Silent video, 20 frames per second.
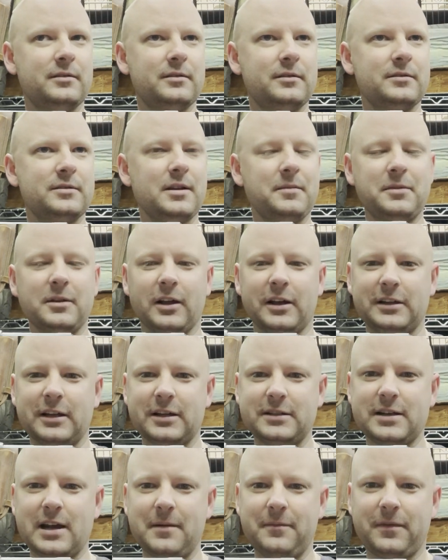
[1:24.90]
Something like
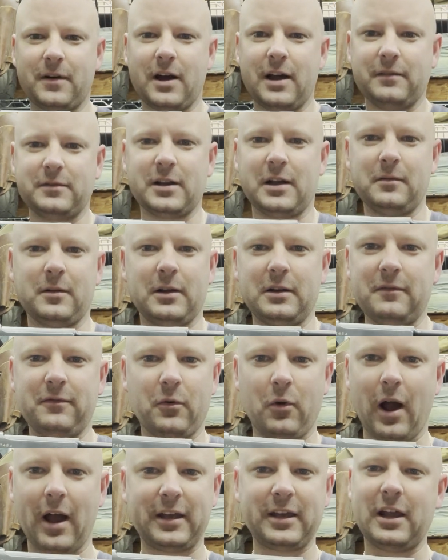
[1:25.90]
that, Type 5, Type
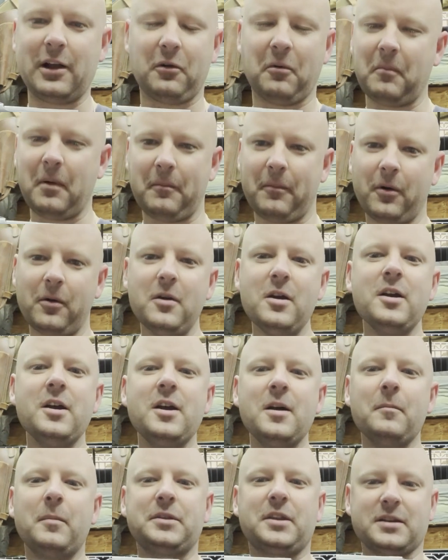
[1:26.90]
94, I can't remember.
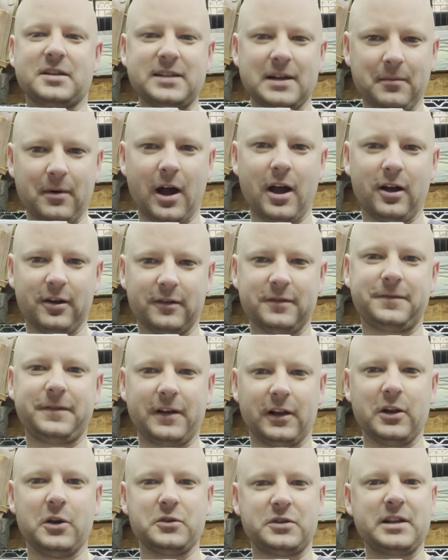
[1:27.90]
But the
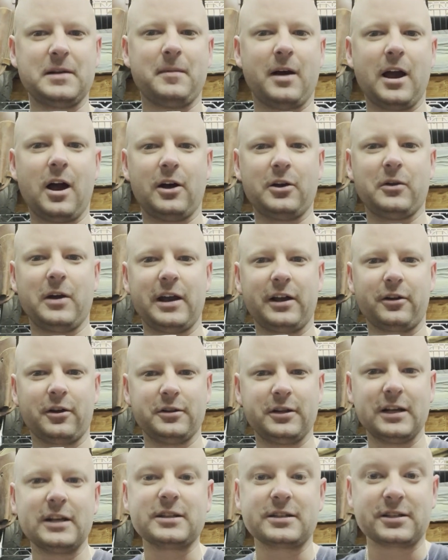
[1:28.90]
fellow semi-auto handgun
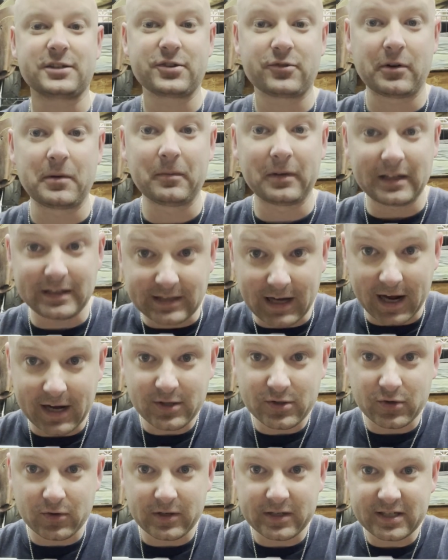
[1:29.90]
that is extremely
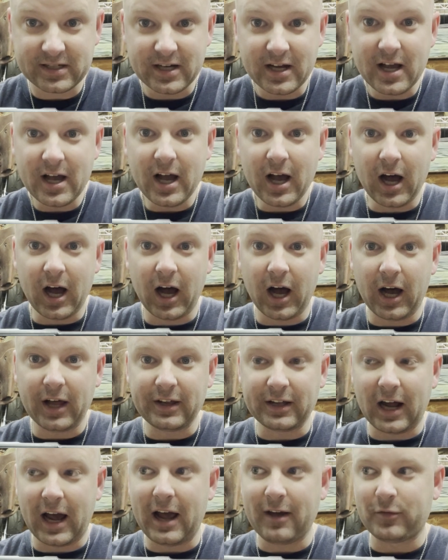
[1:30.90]
dangerous,
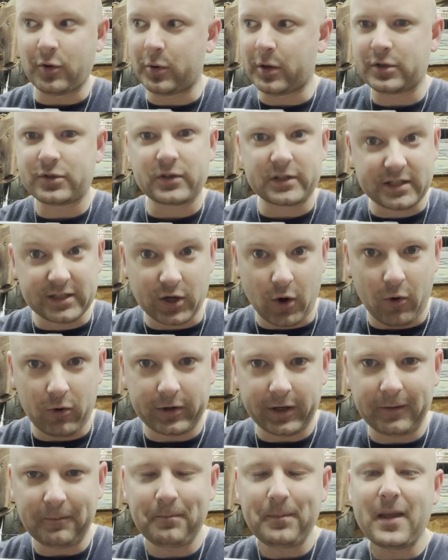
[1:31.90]
that I have no interest in
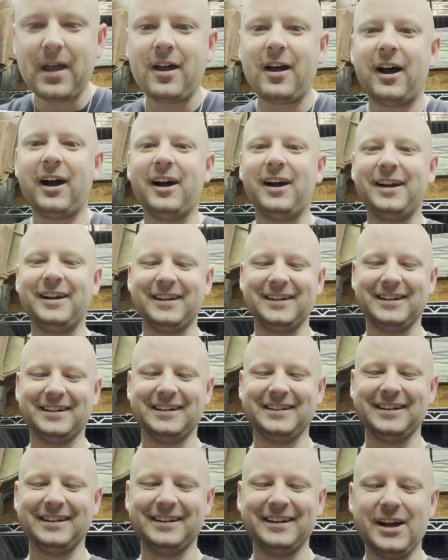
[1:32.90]
owning.
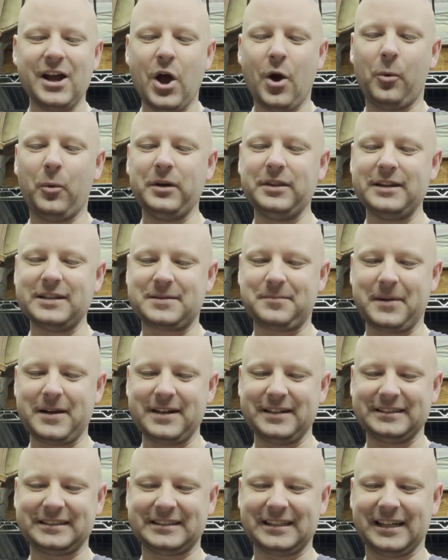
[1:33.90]
With this
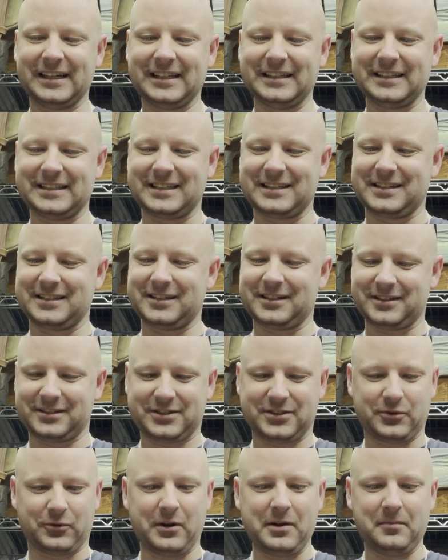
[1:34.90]
being said, this is an
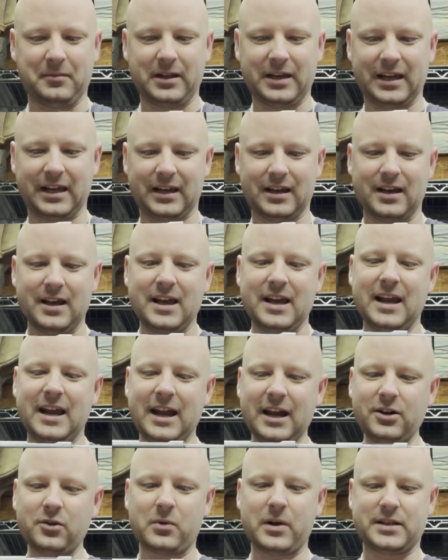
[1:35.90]
extremely
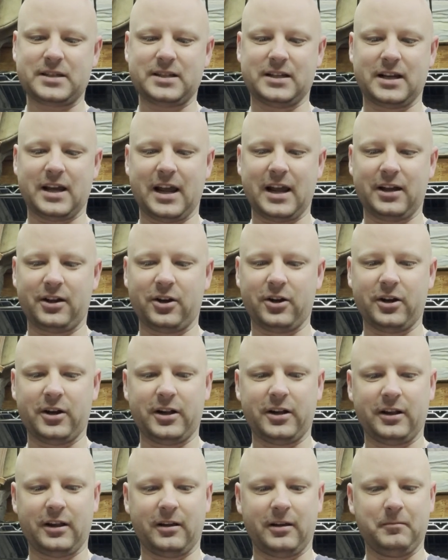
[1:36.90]
interesting
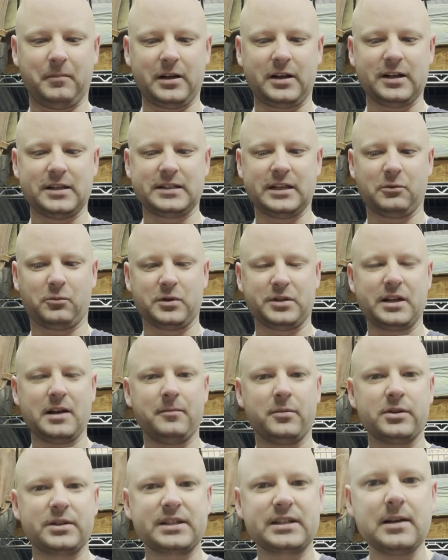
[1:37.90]
handgun because it
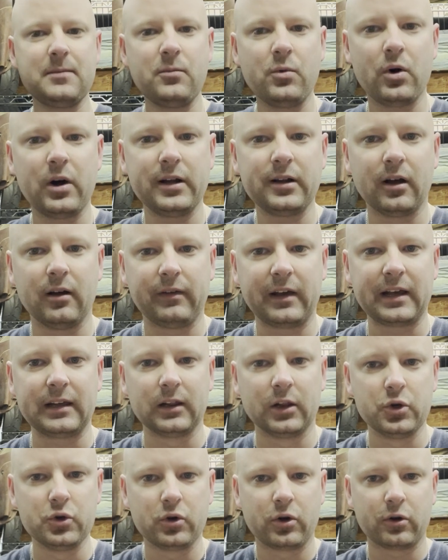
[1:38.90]
resembles somewhat of a
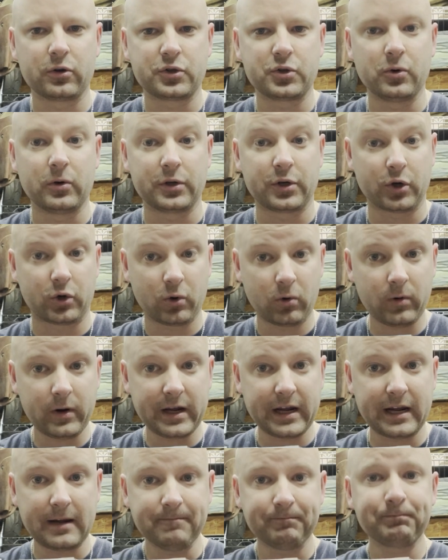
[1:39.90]
Luger to a
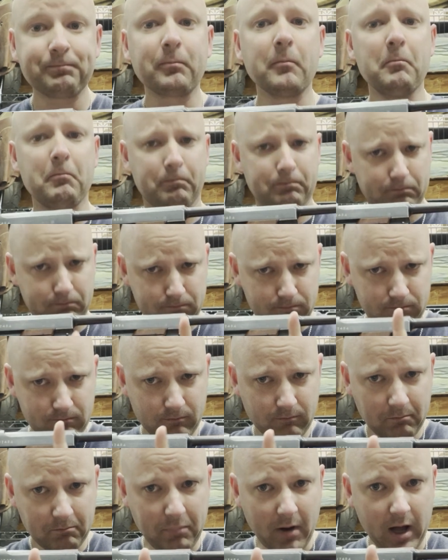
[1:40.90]
degree,
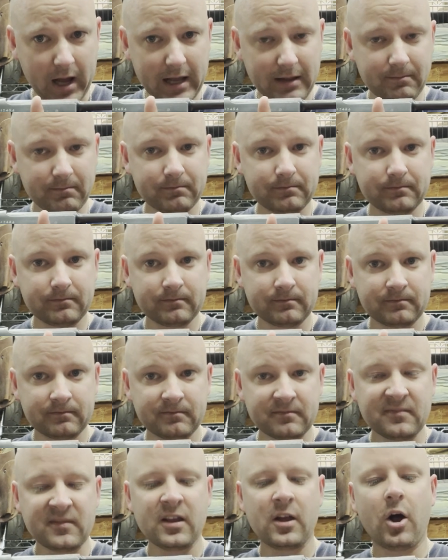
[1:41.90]
but
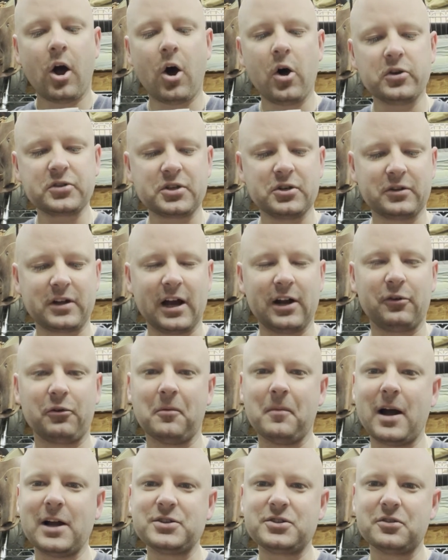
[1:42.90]
also kind of
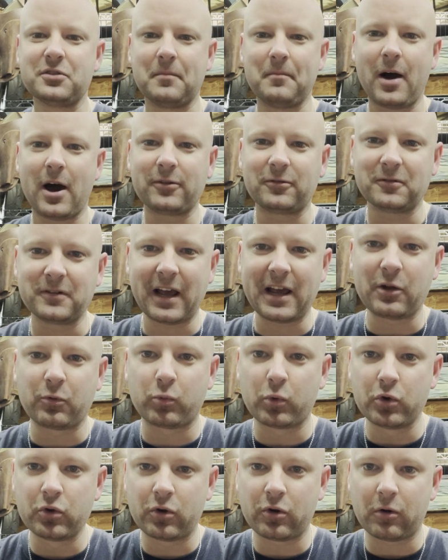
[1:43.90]
reminds you of the modern day
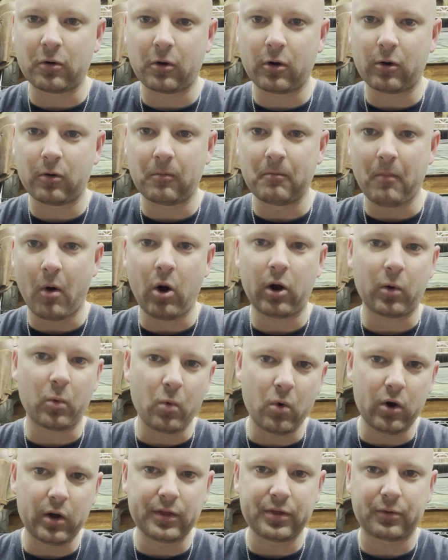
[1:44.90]
Ruger Mark
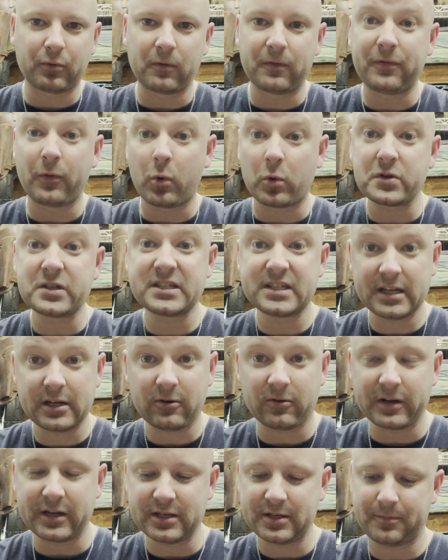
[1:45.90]
1 through 4
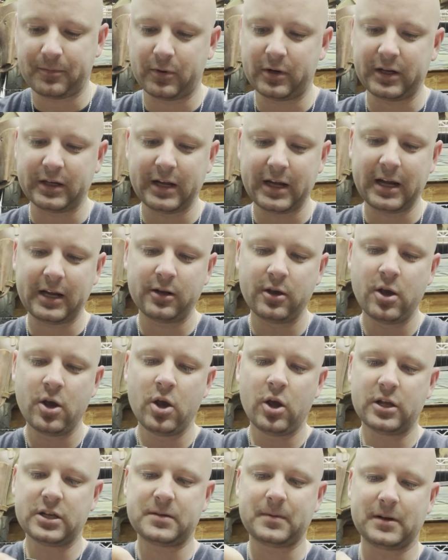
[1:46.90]
series. Pretty neat,
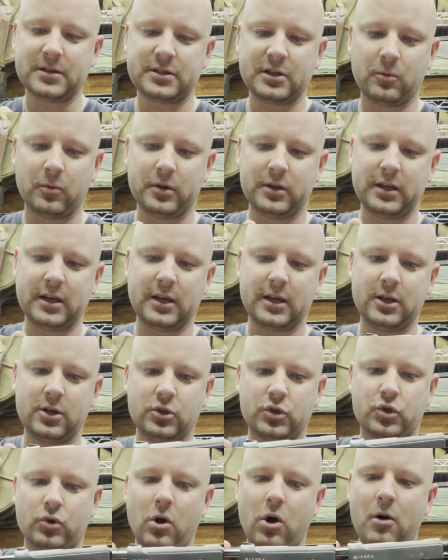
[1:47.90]
especially with the
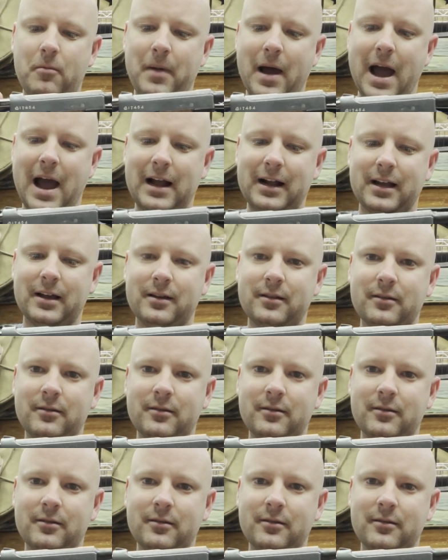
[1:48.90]
drawback